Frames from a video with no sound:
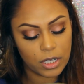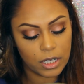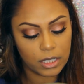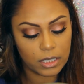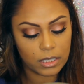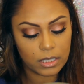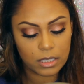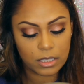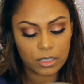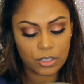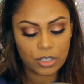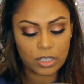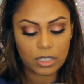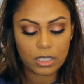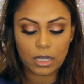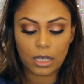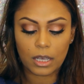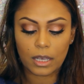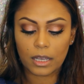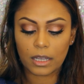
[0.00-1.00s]
It's
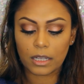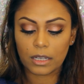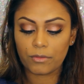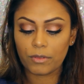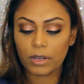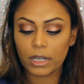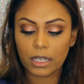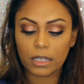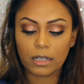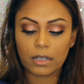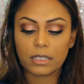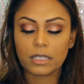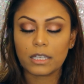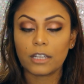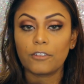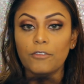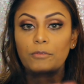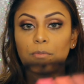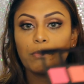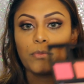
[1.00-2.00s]
just a really nice
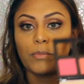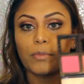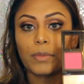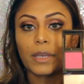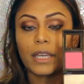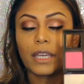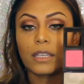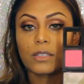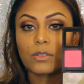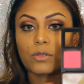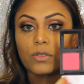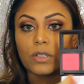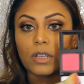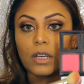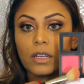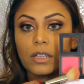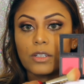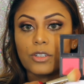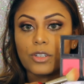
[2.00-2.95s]
kind of pinky sort of colour.